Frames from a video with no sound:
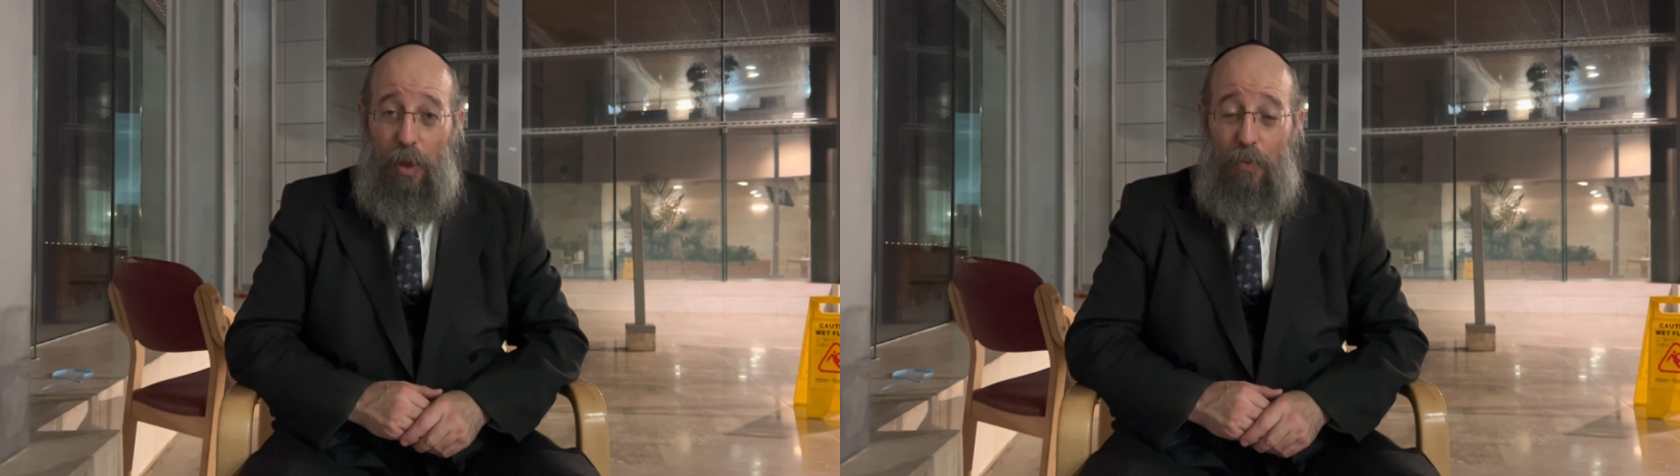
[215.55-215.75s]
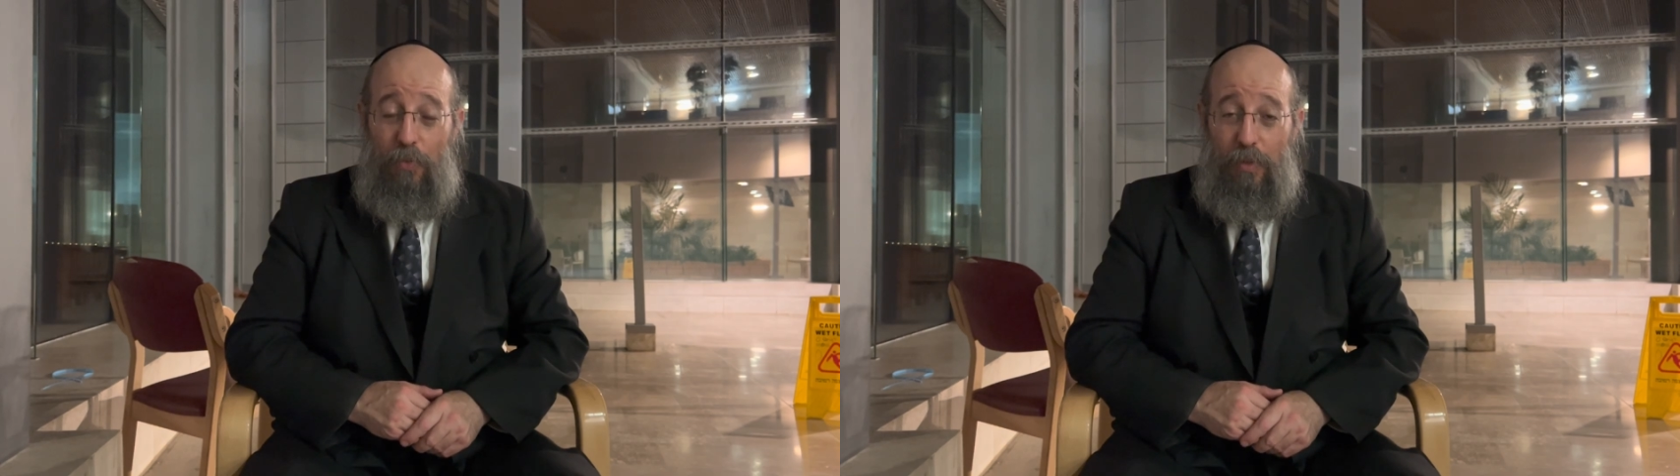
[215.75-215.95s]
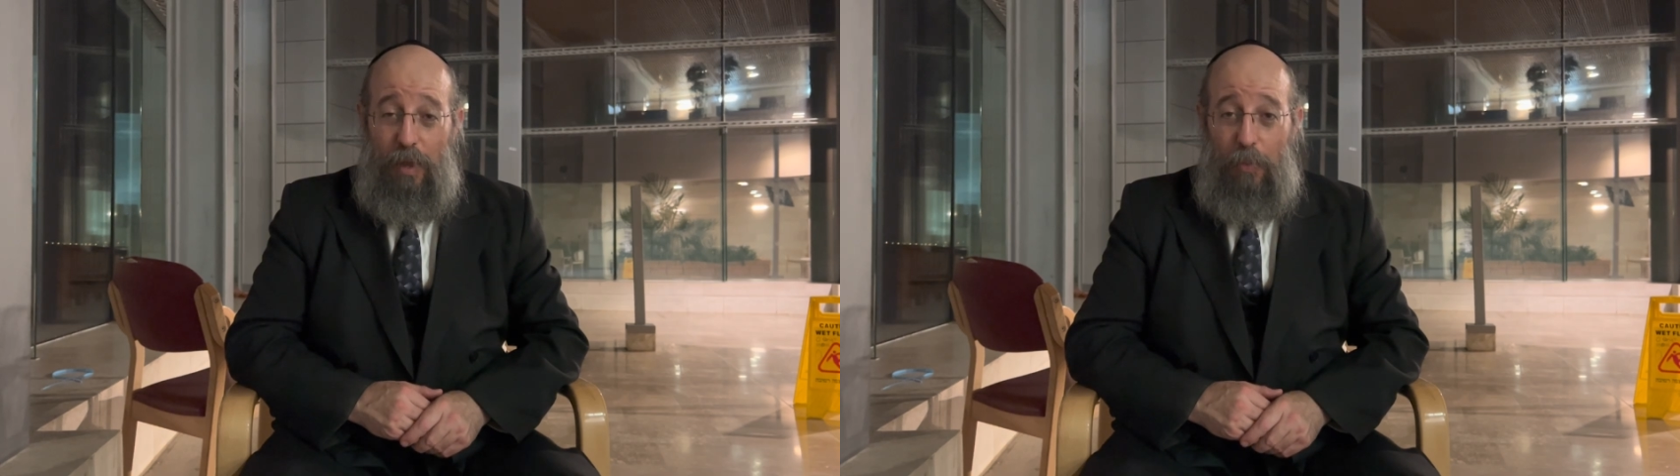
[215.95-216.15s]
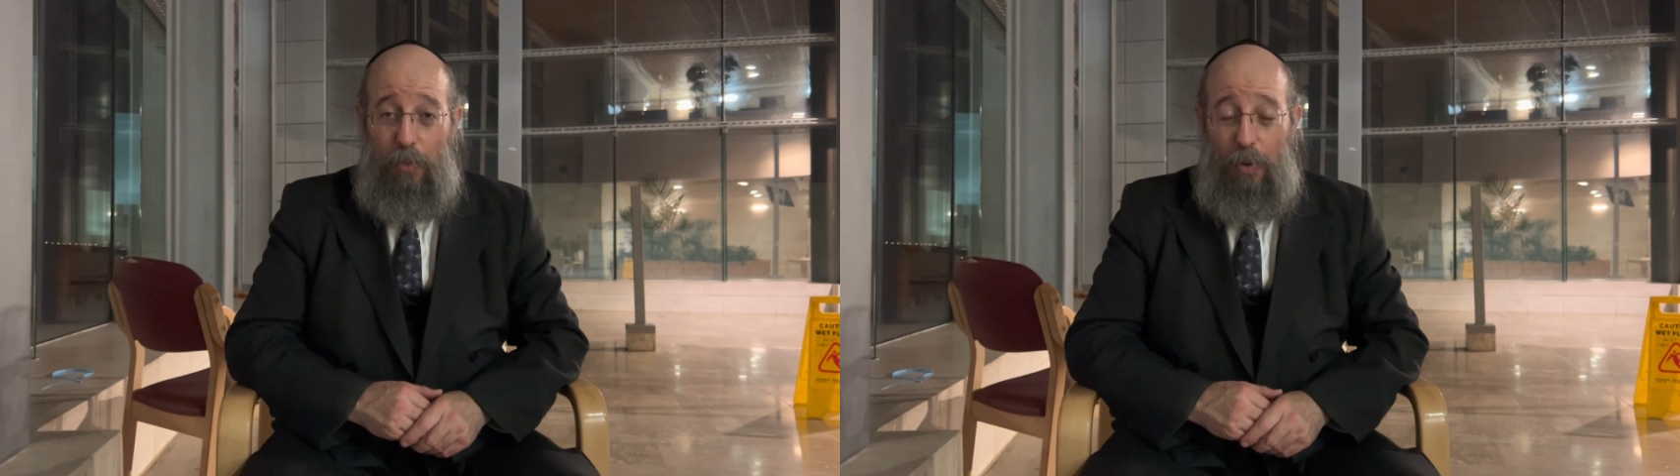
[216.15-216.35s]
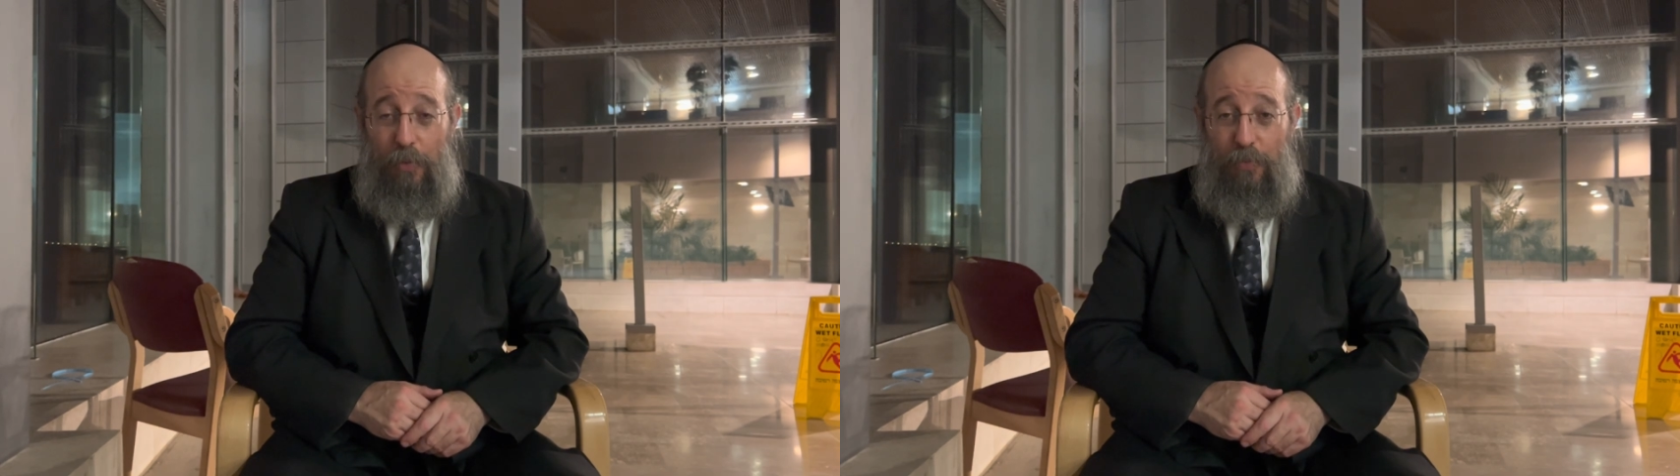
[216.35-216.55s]
every time
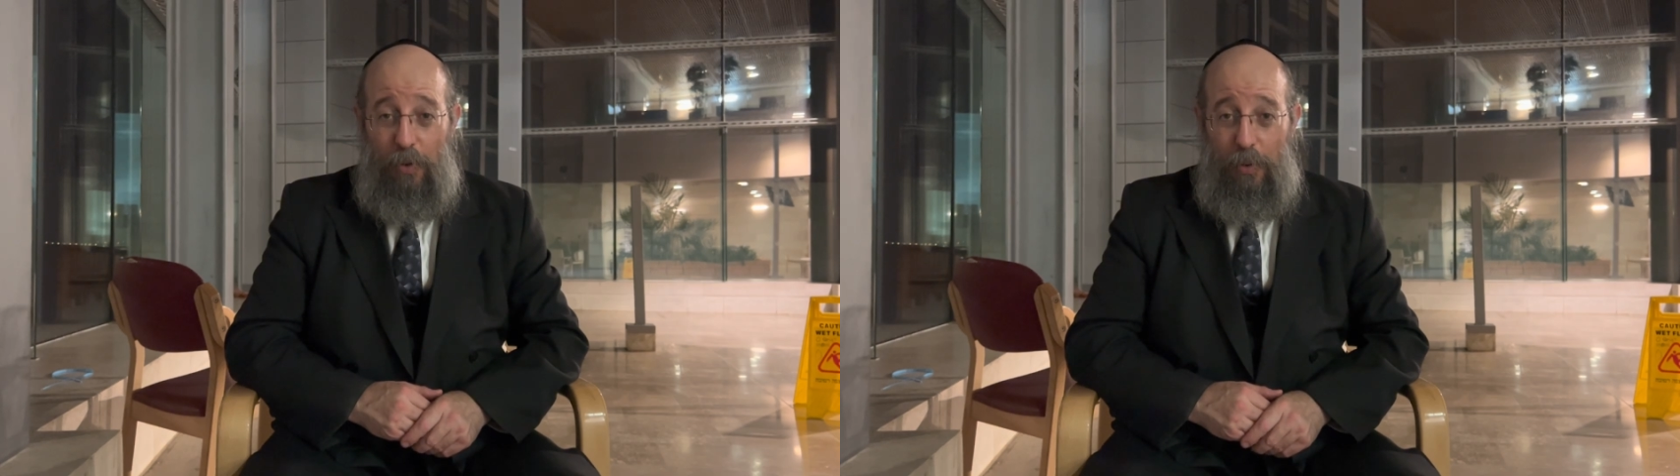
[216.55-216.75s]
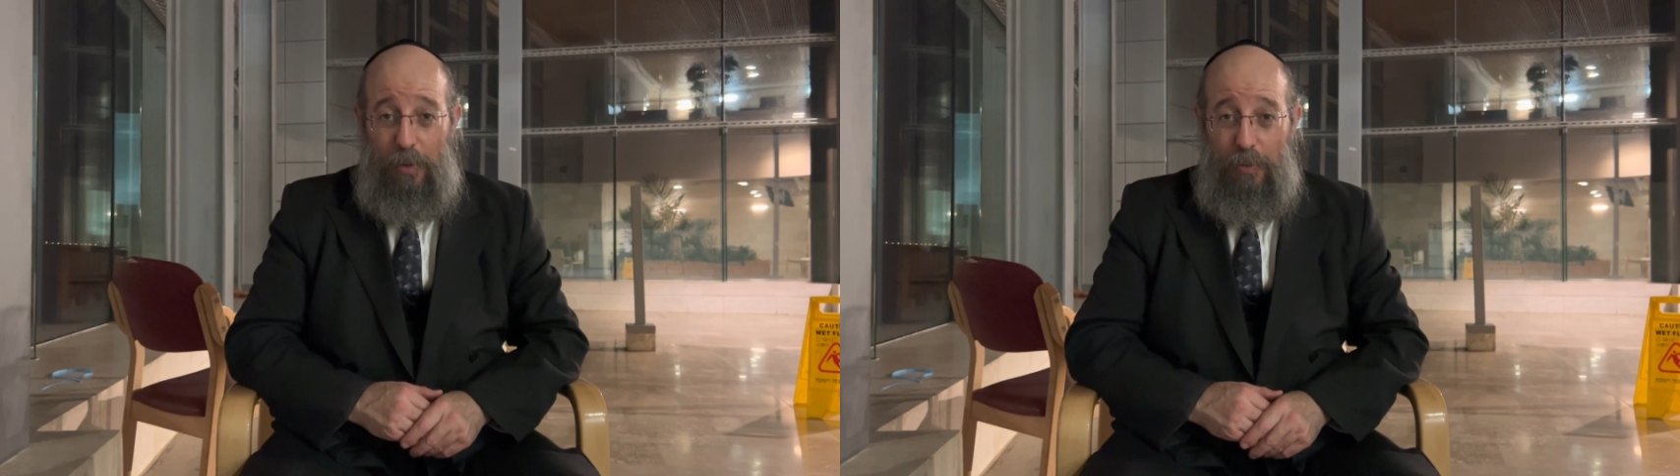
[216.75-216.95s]
going forward.